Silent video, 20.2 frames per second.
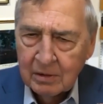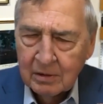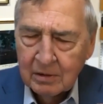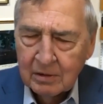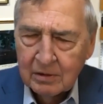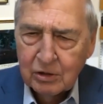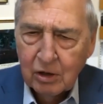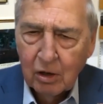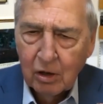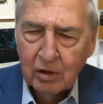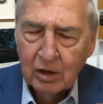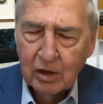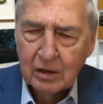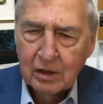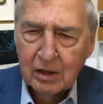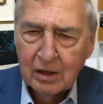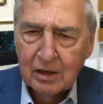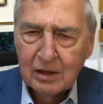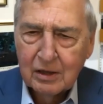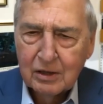So the
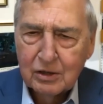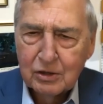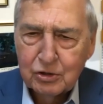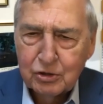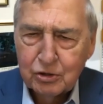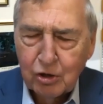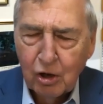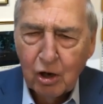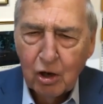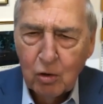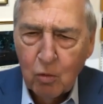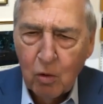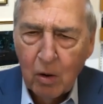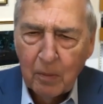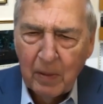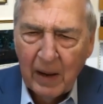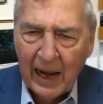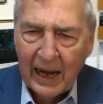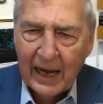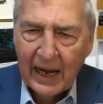Song were
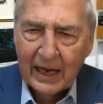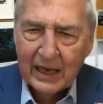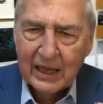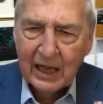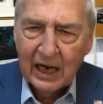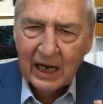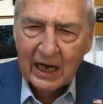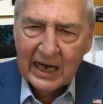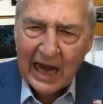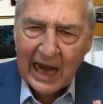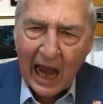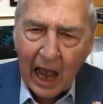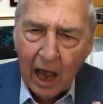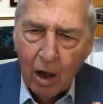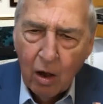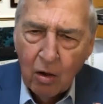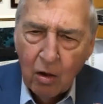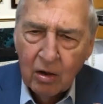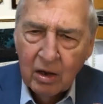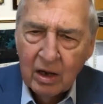paying the Liao,